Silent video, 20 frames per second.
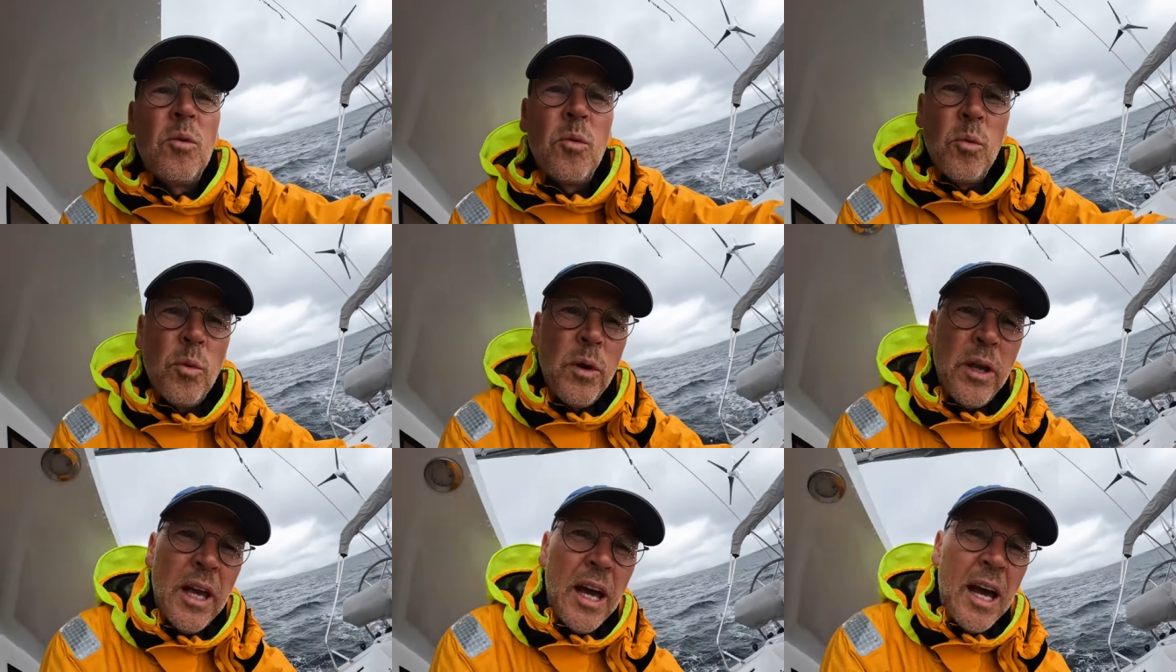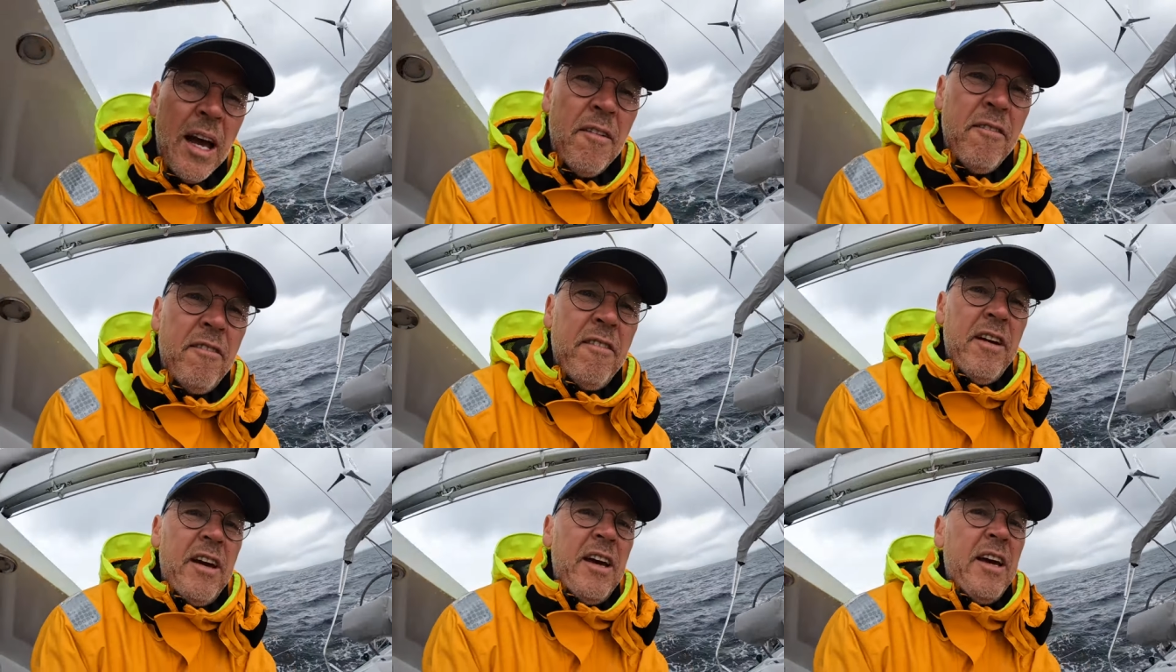We
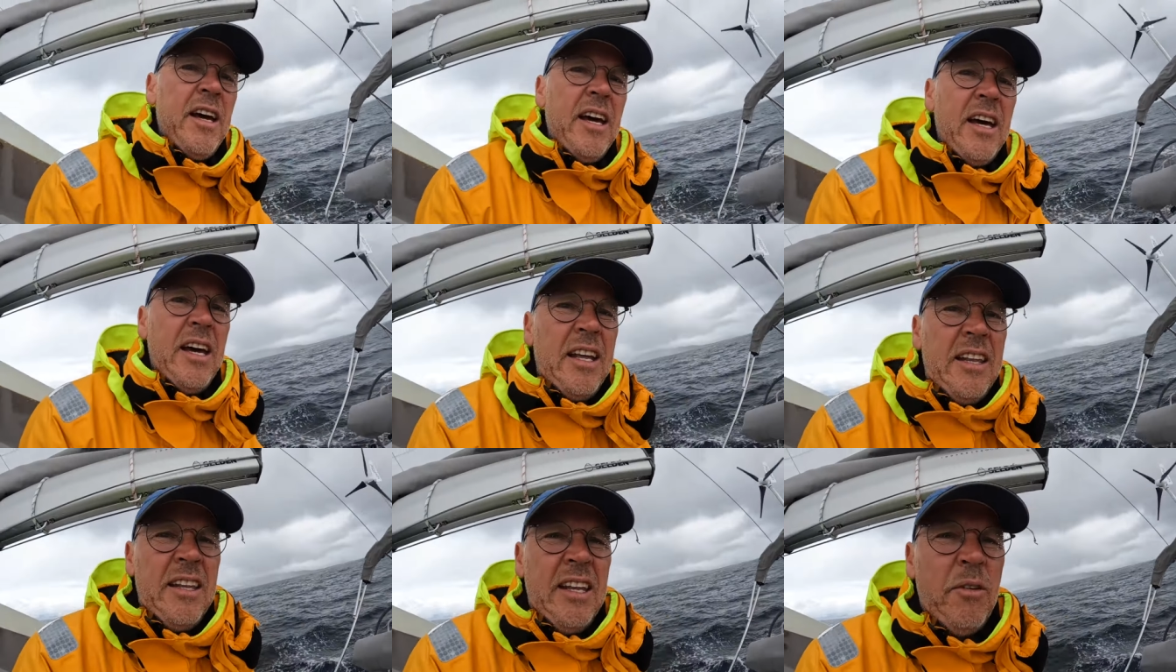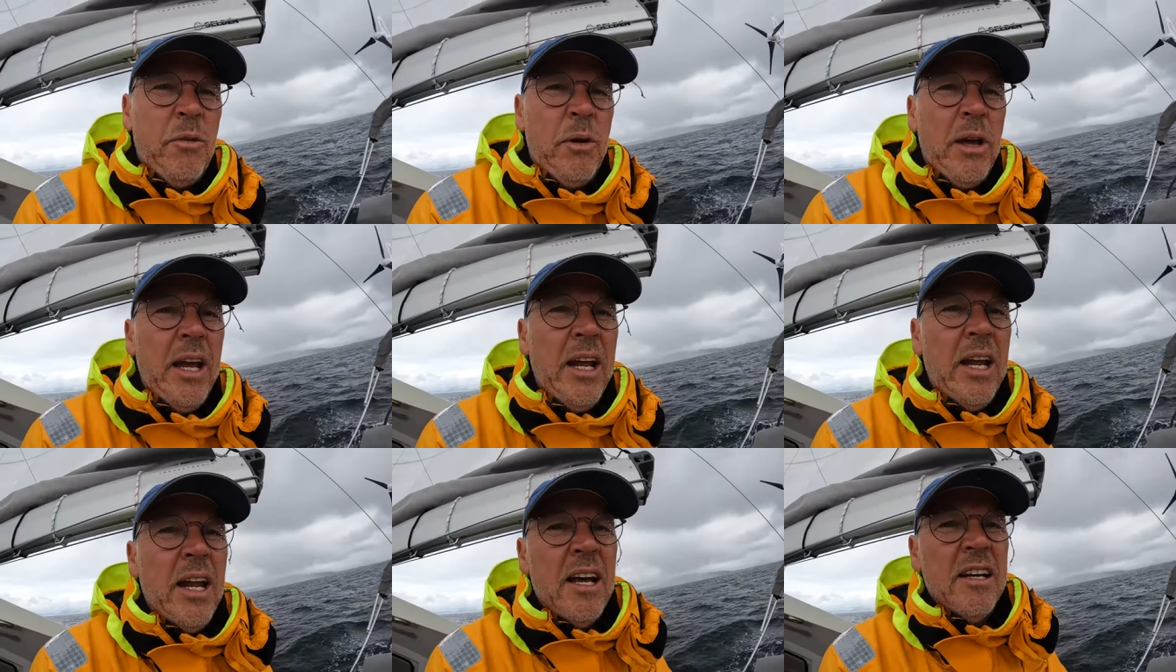have the
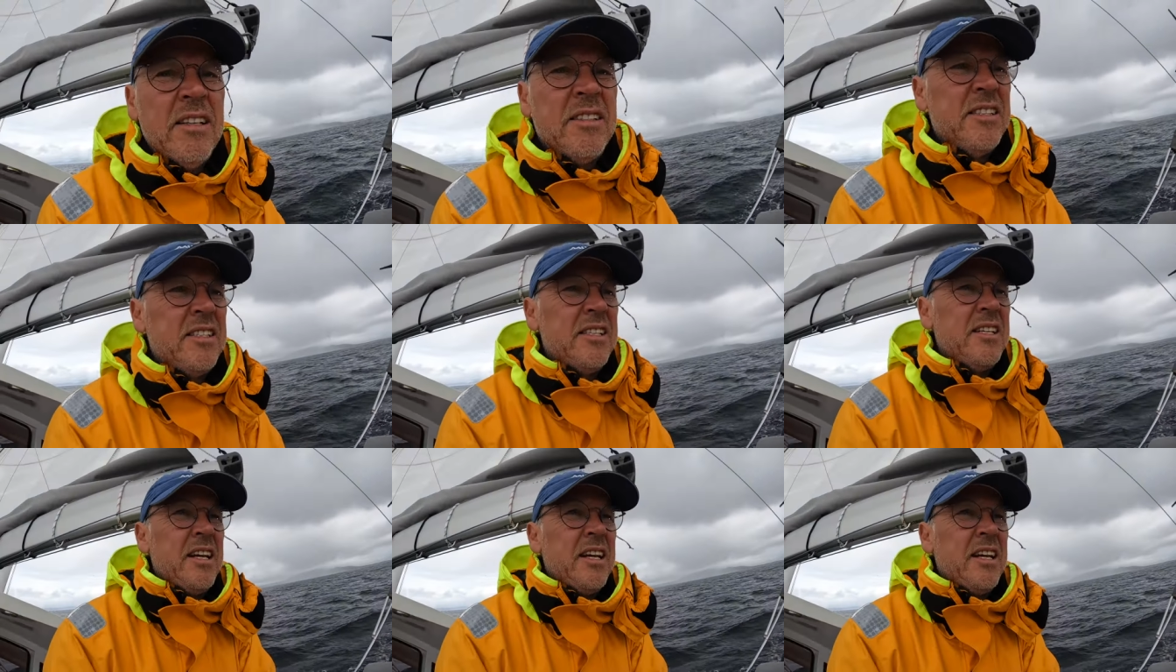rain has